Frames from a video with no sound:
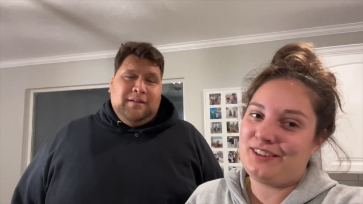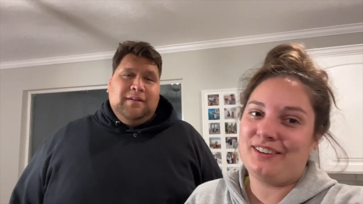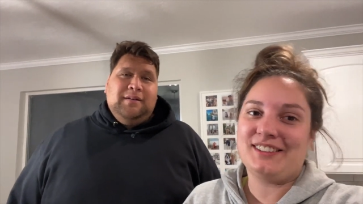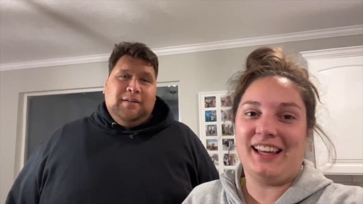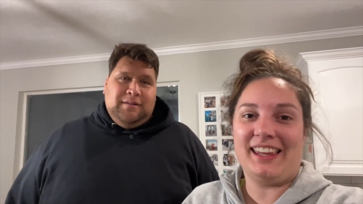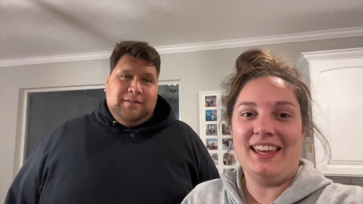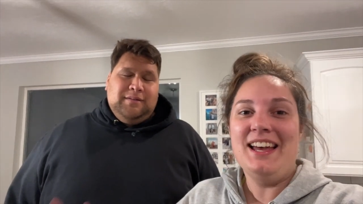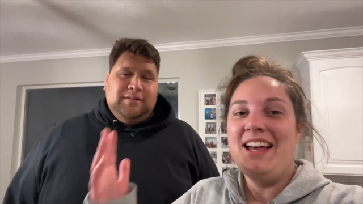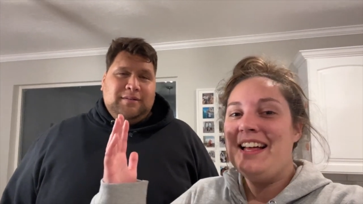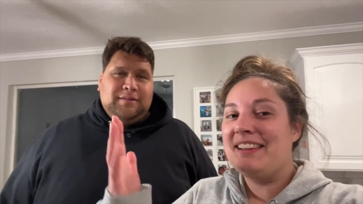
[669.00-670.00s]
Speaker 1: So I was like,
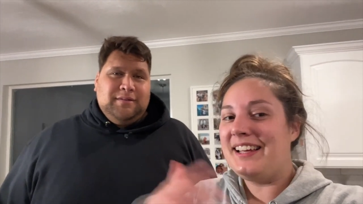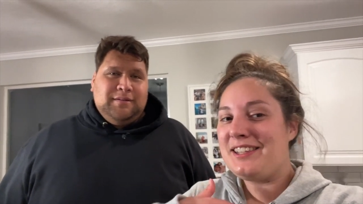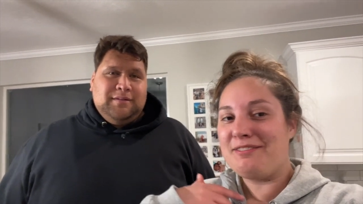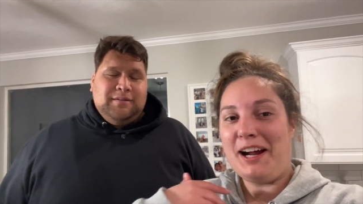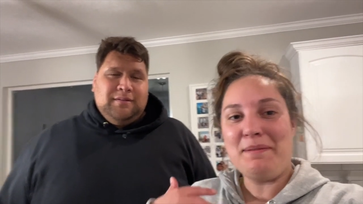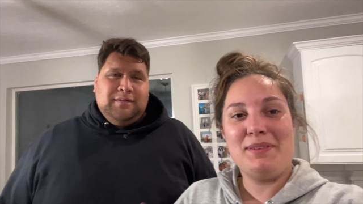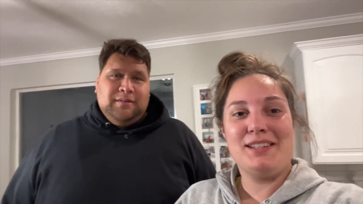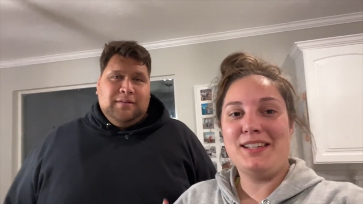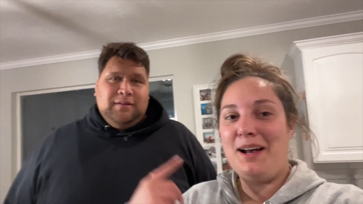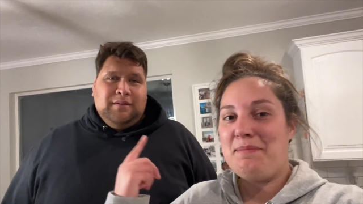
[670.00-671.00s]
let's wrap
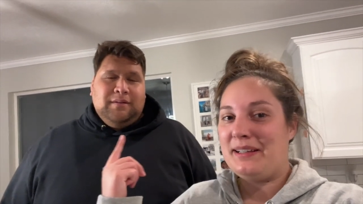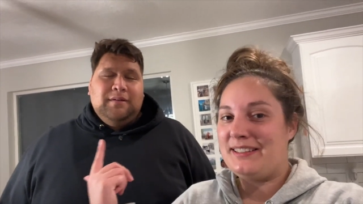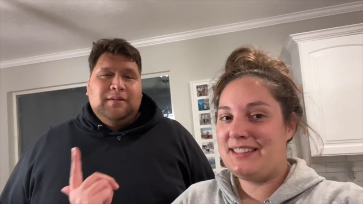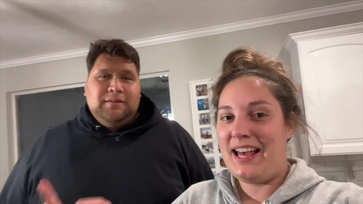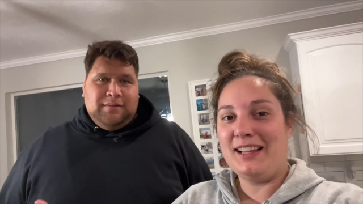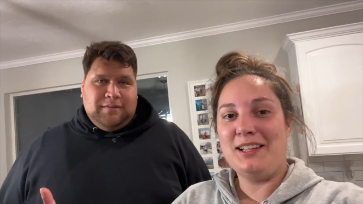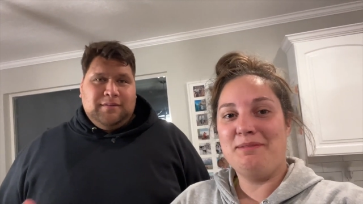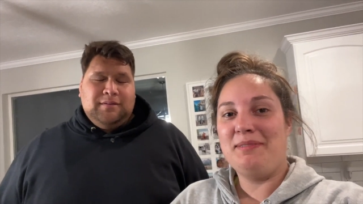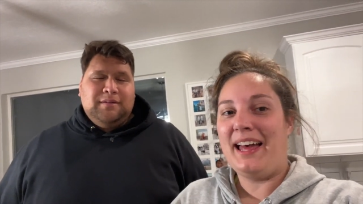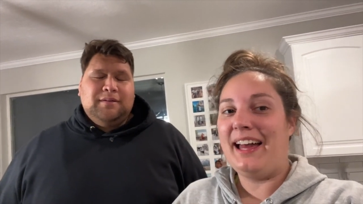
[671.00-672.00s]
this up and tell
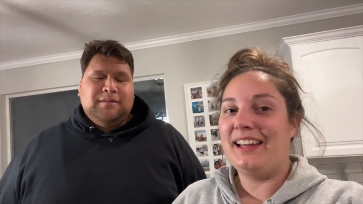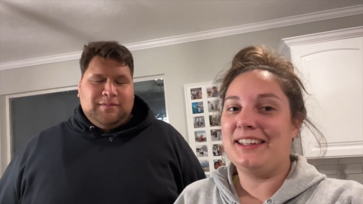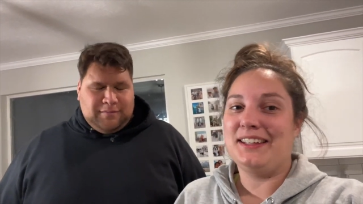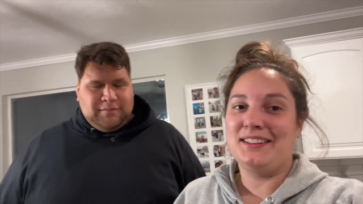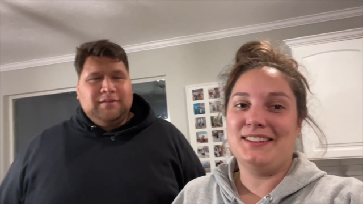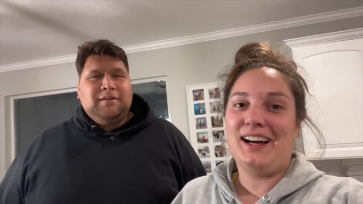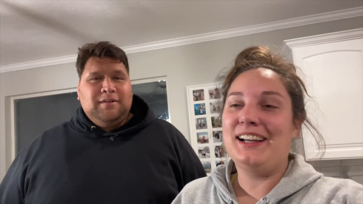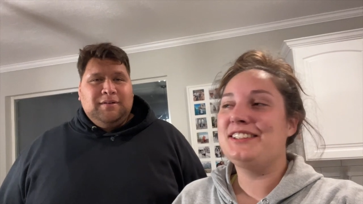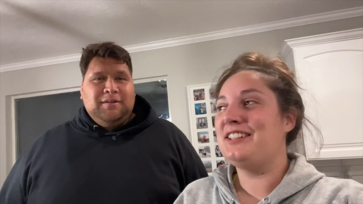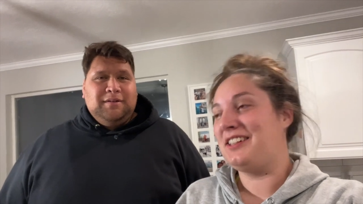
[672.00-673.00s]
them that you
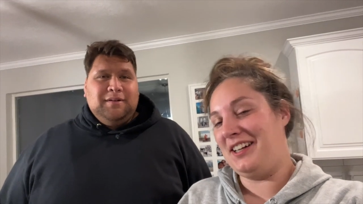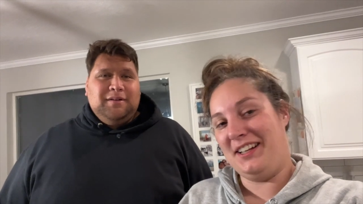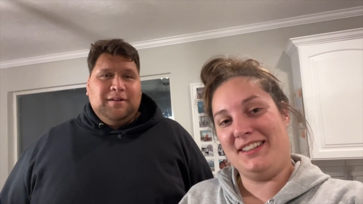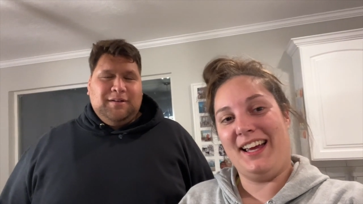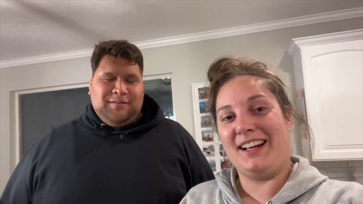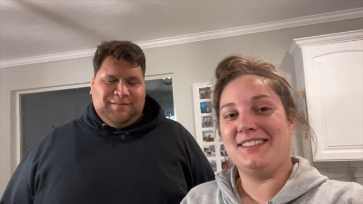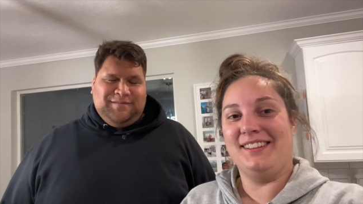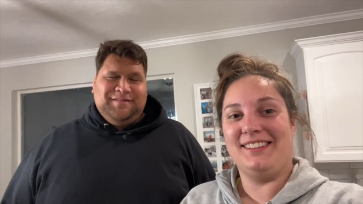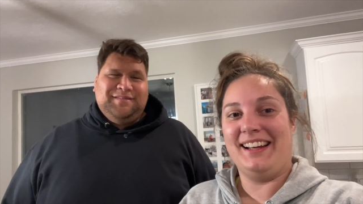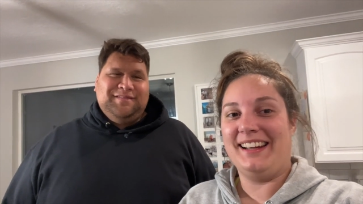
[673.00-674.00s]
lost your contacts
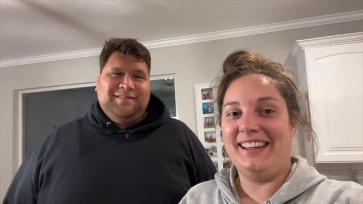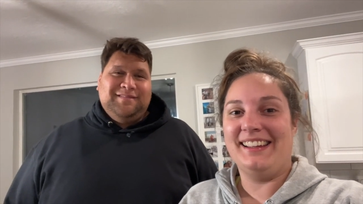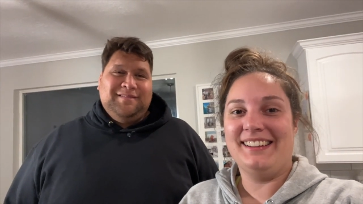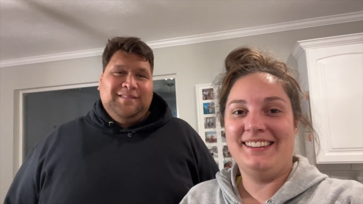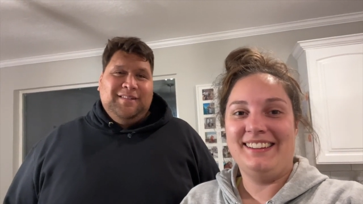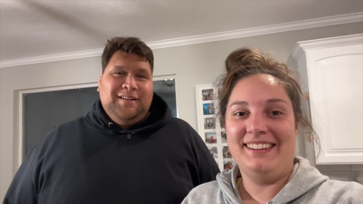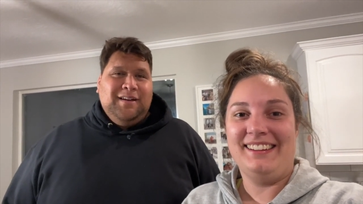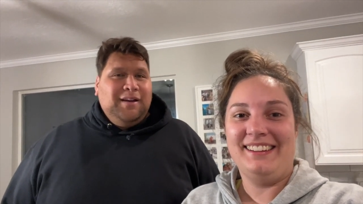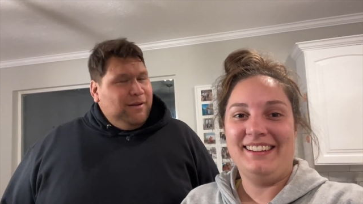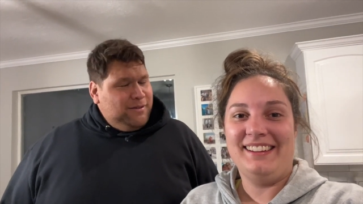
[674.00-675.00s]
already.
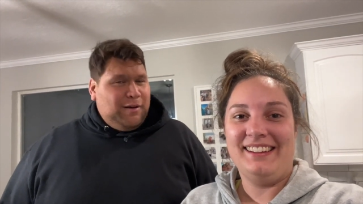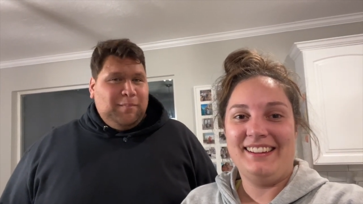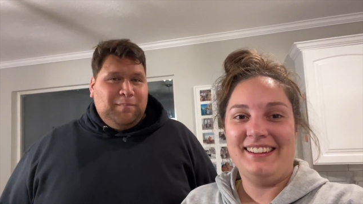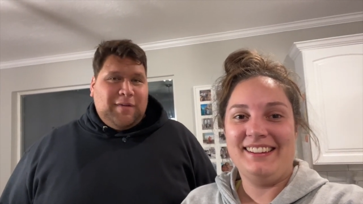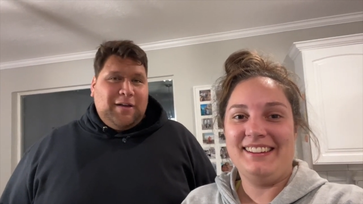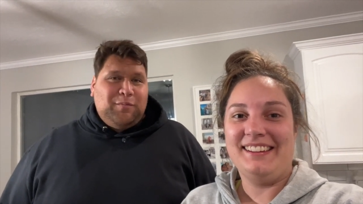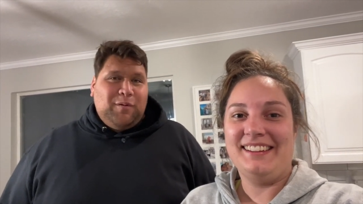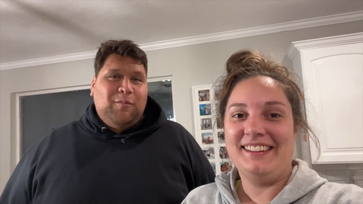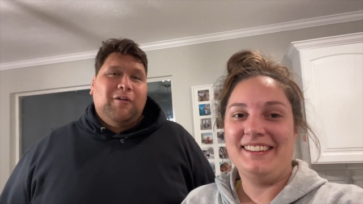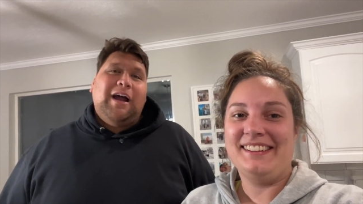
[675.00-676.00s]
Speaker 2: So that's
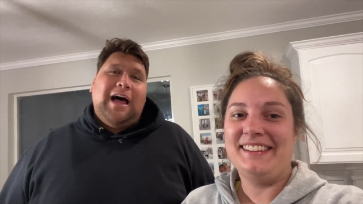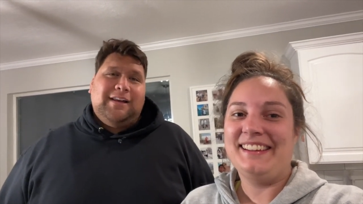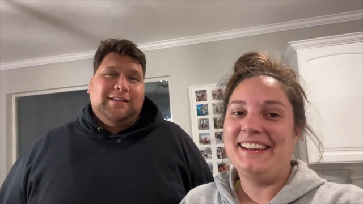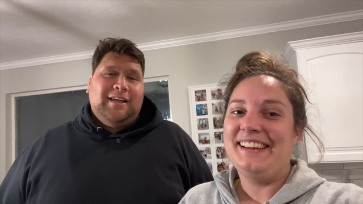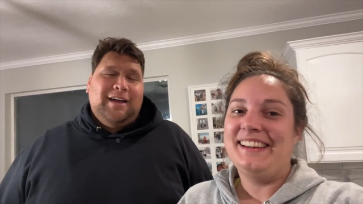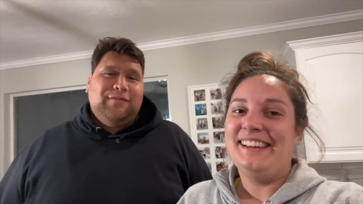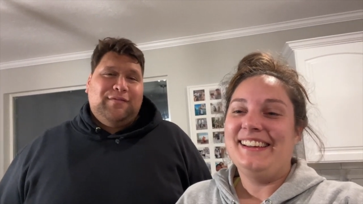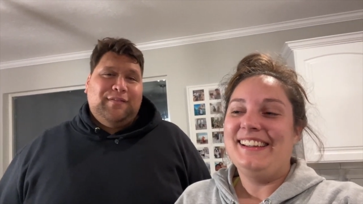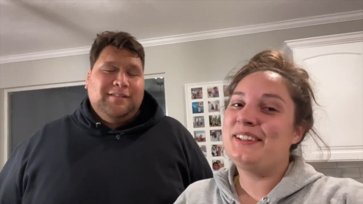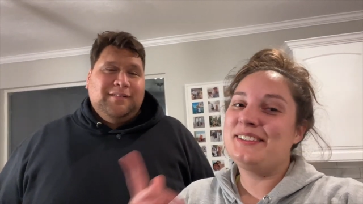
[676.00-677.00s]
where we're at in
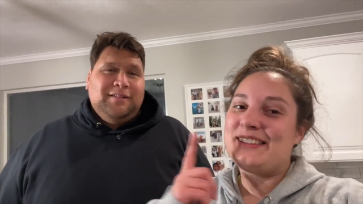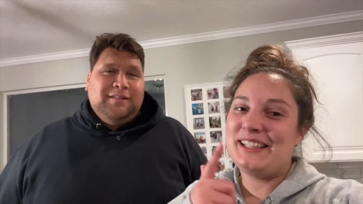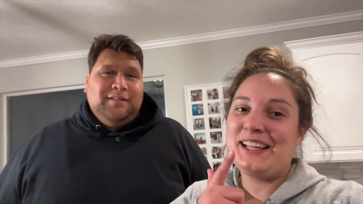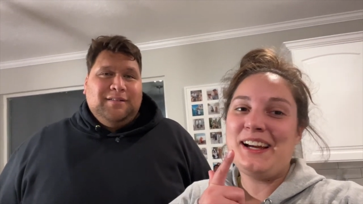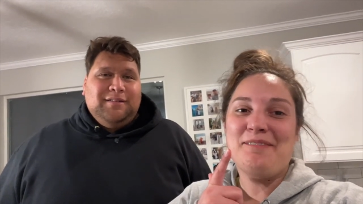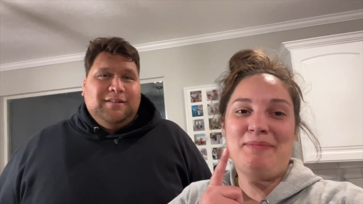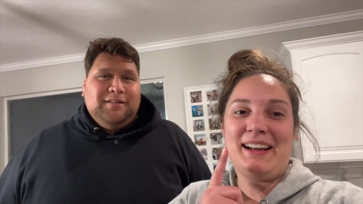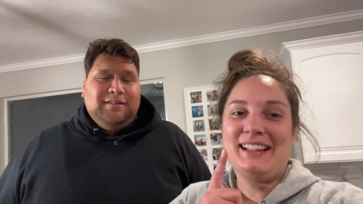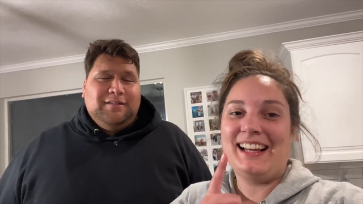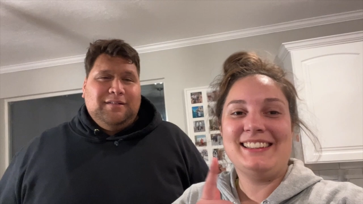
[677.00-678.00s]
life.
Speaker 1: You'll see my
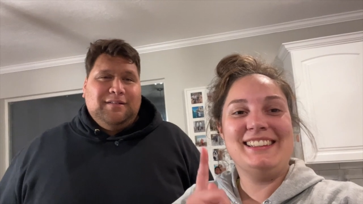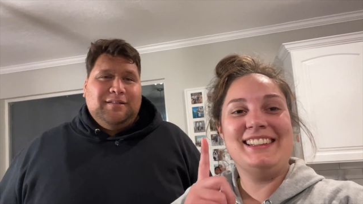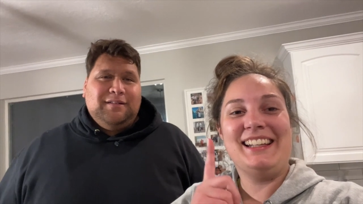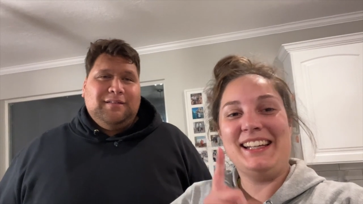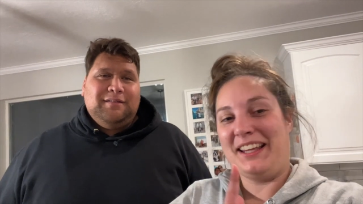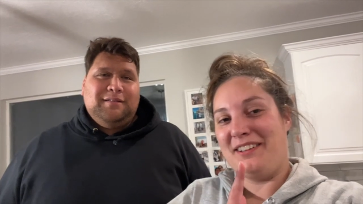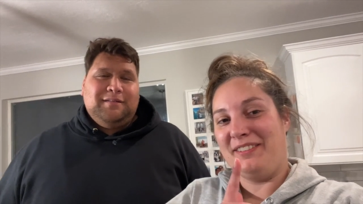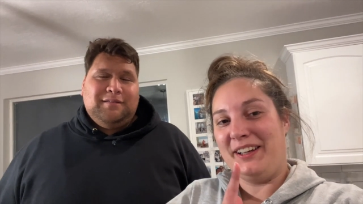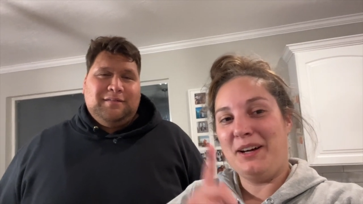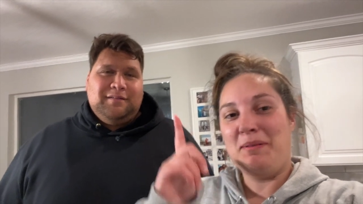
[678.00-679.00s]
glasses in another
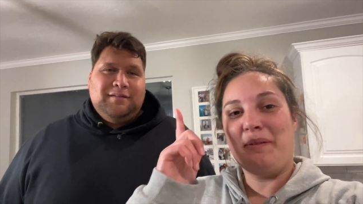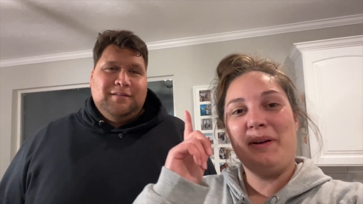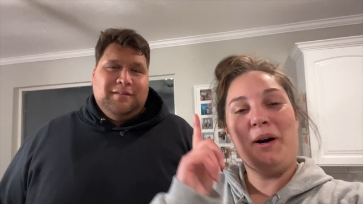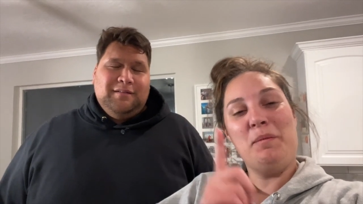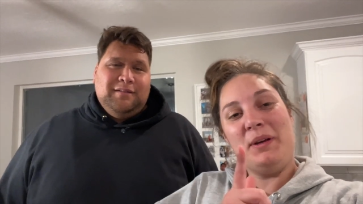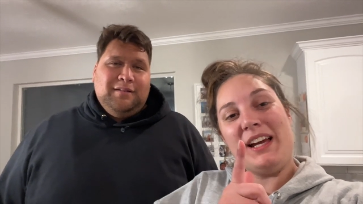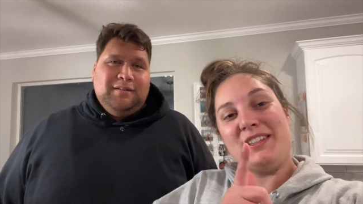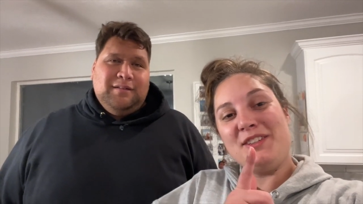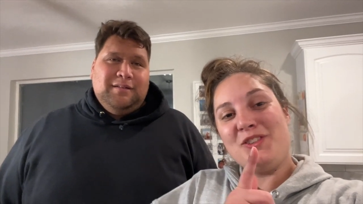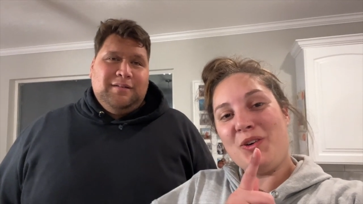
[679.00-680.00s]
video. But we hope you
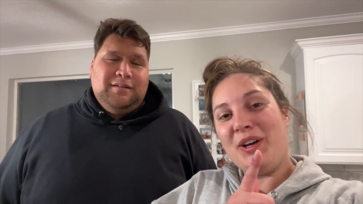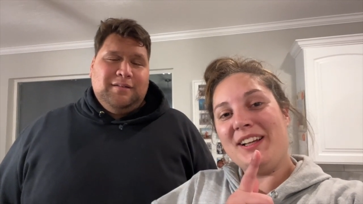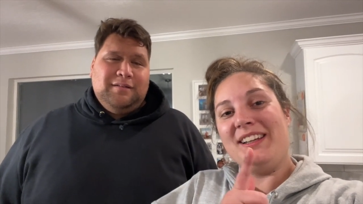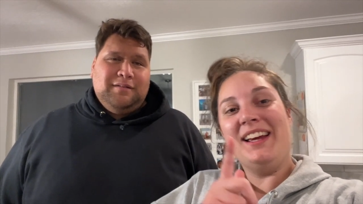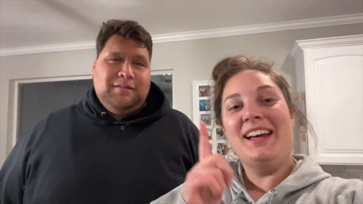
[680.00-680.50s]
guys enjoyed